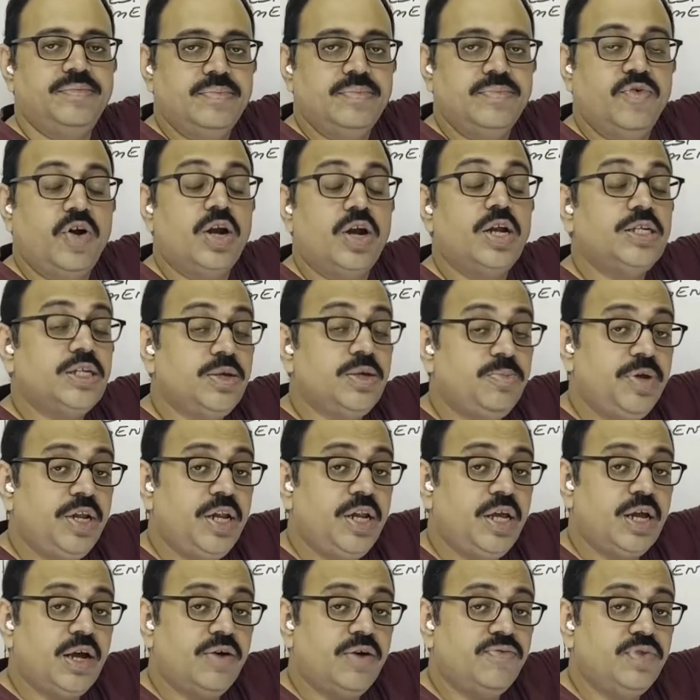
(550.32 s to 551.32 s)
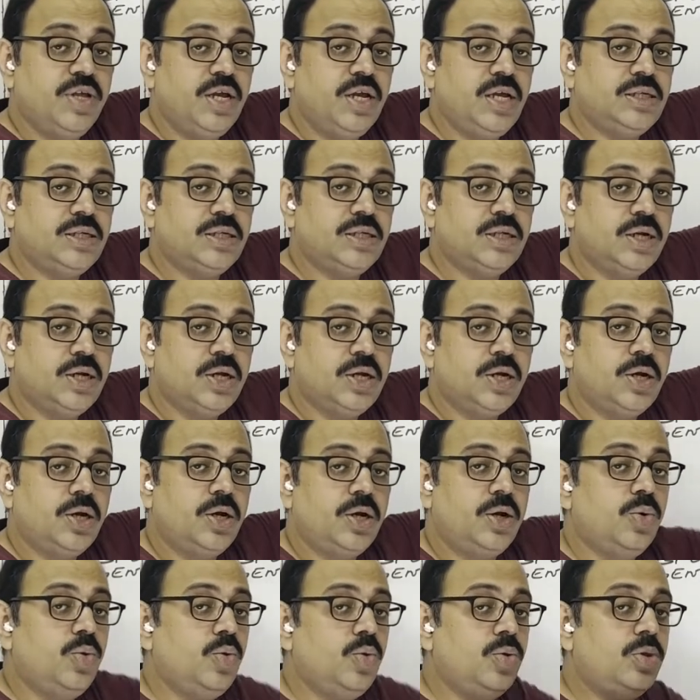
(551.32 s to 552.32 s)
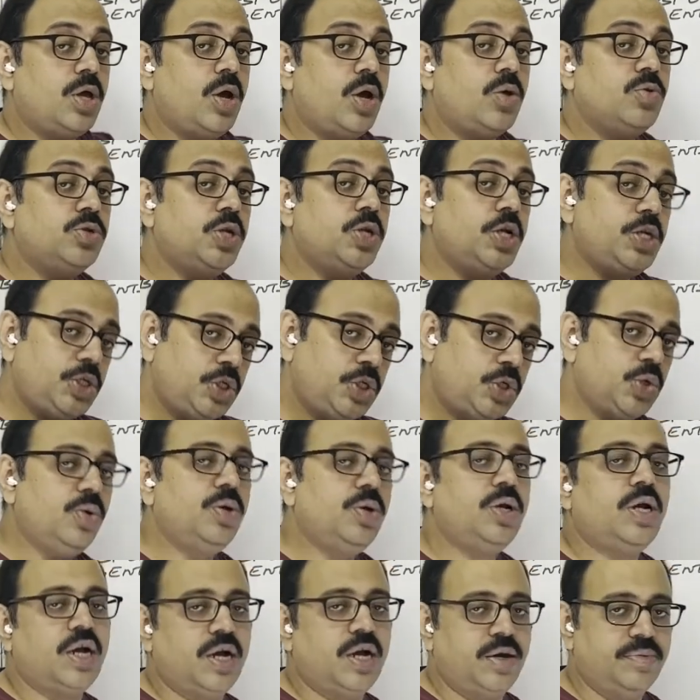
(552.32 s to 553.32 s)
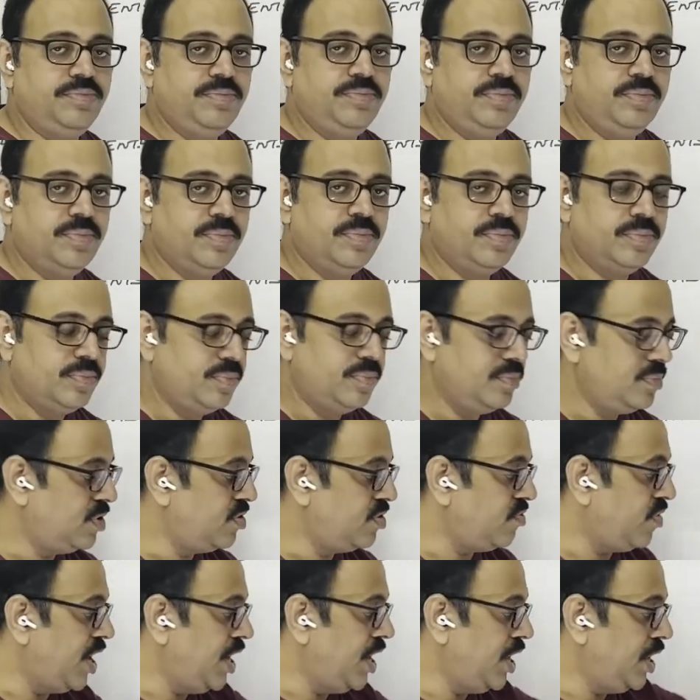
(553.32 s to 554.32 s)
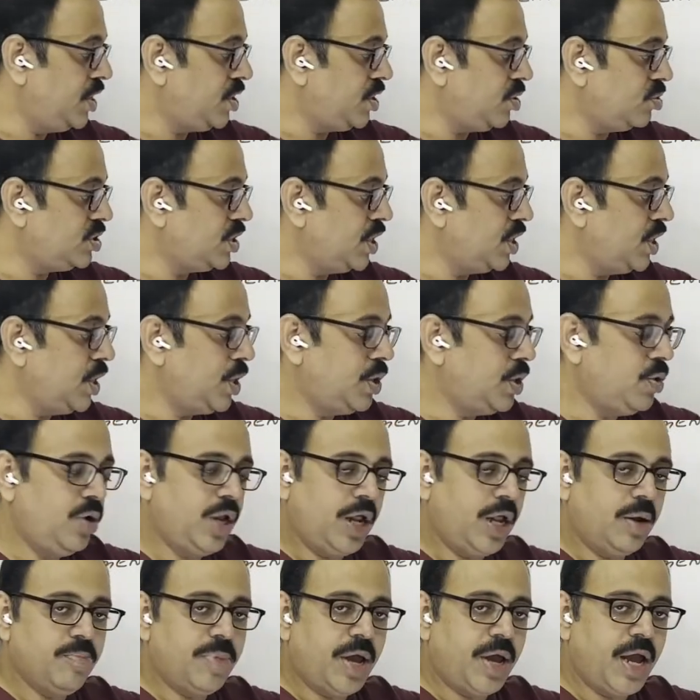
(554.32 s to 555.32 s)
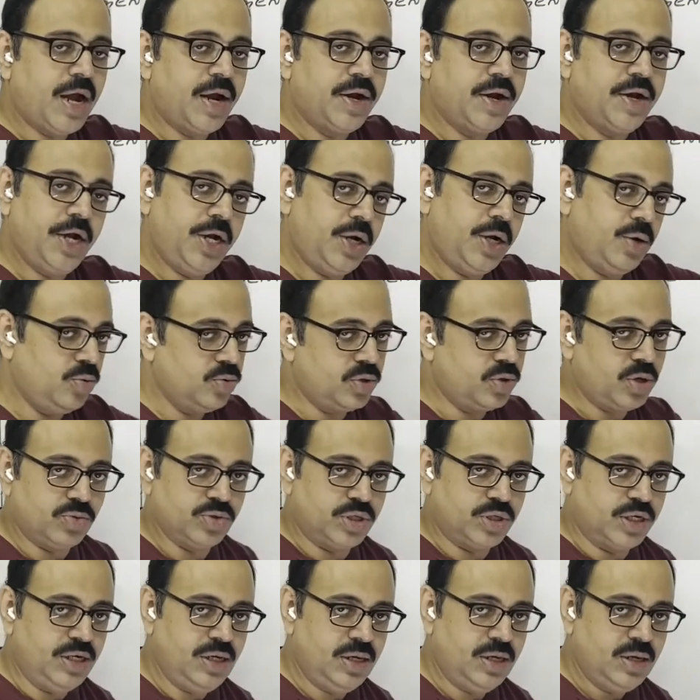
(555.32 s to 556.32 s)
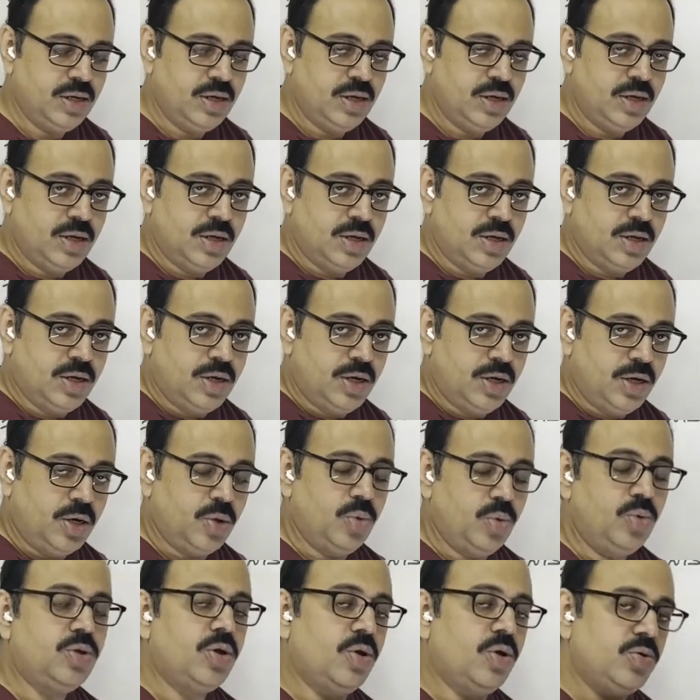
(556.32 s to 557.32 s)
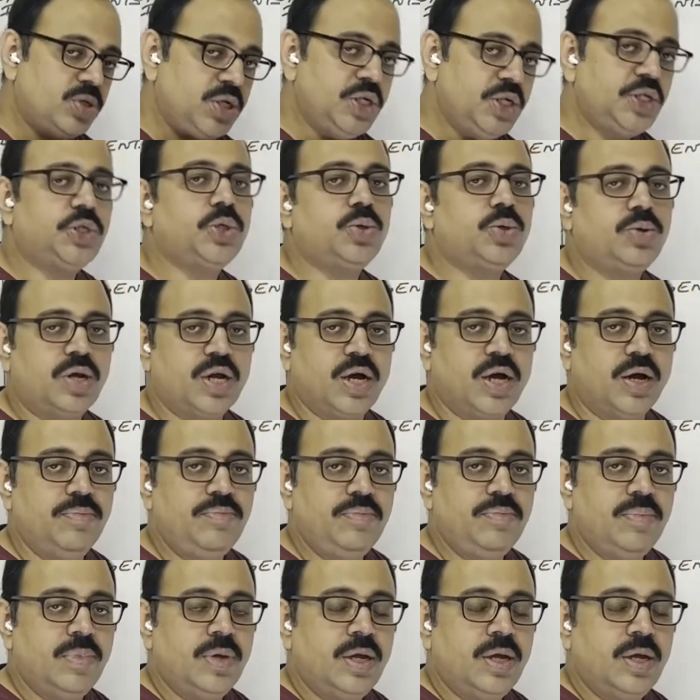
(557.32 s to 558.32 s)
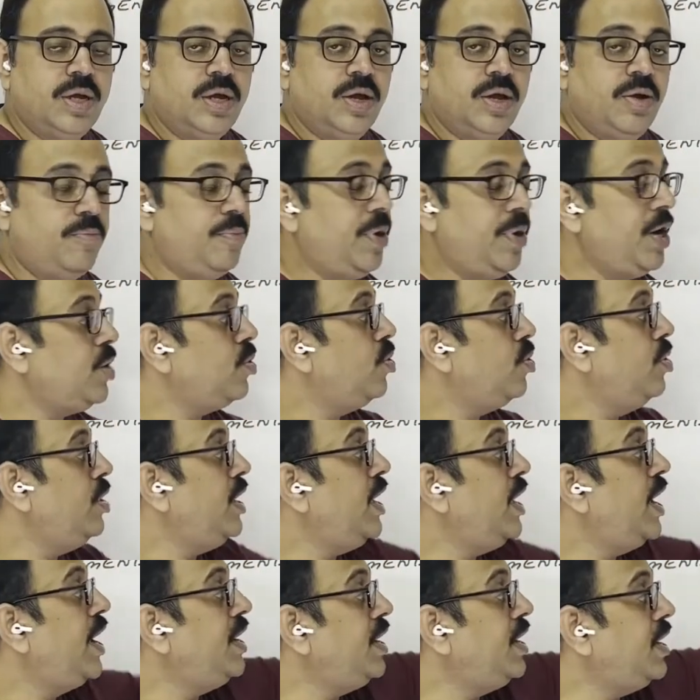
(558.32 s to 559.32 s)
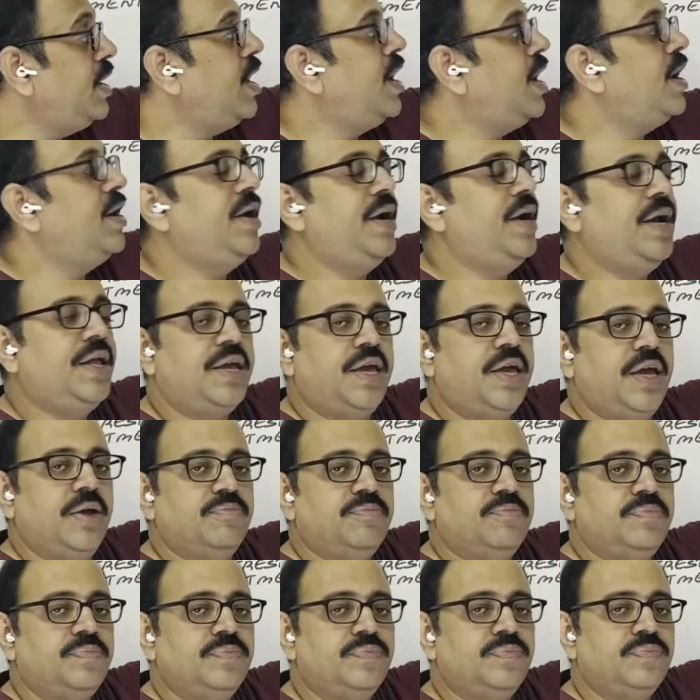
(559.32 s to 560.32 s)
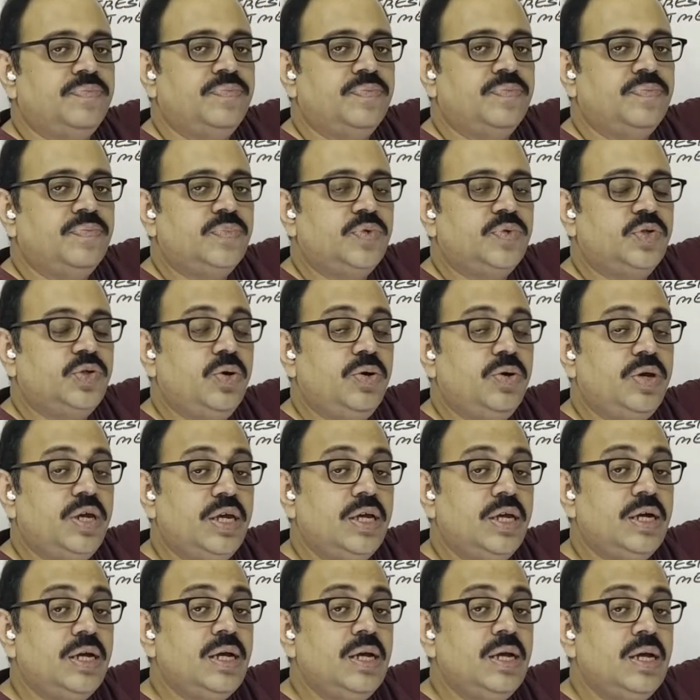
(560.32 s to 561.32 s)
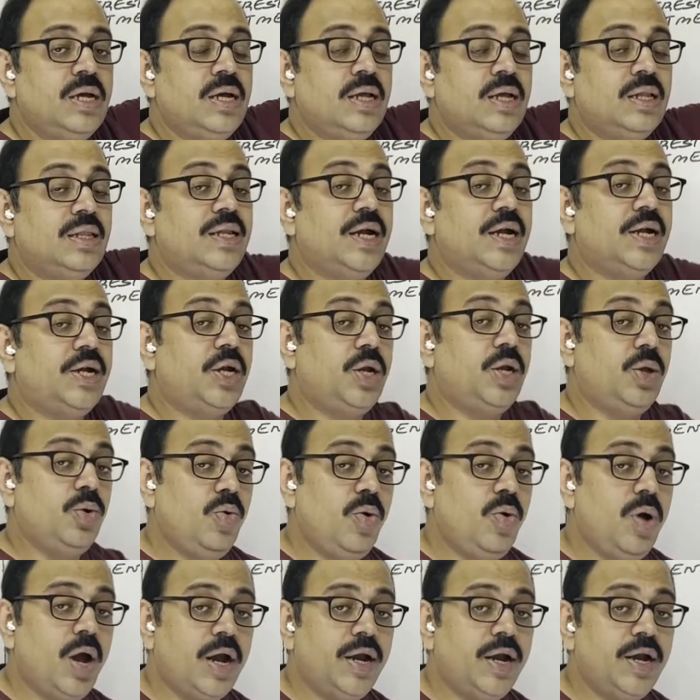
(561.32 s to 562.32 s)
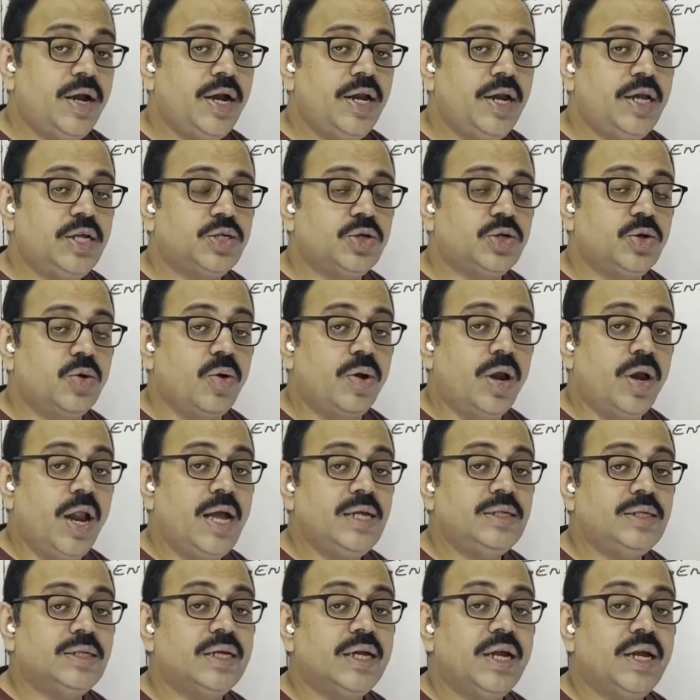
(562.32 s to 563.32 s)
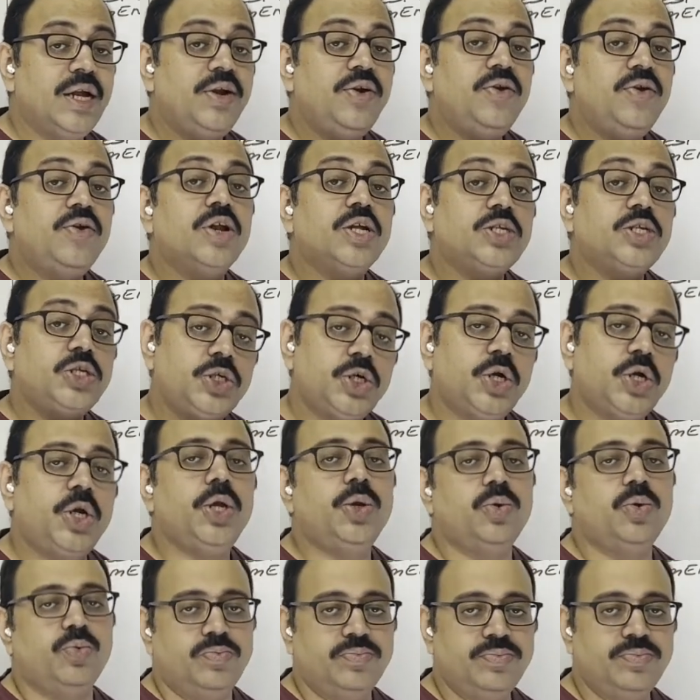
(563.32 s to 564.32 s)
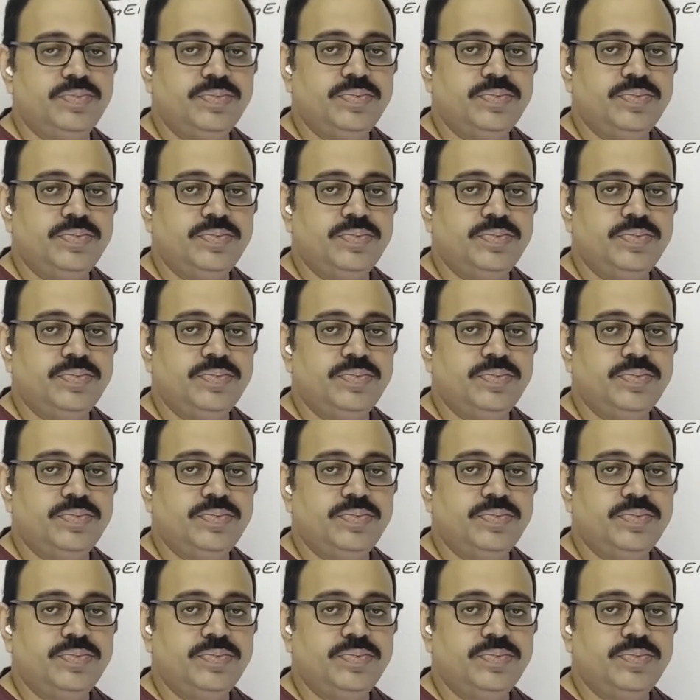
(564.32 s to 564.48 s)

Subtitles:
What is the meaning of this? 2000 should come. 20,000 into 10 by 100, 2000. 2000 should come, but only 1800 came. So here that 200 is known as interest due,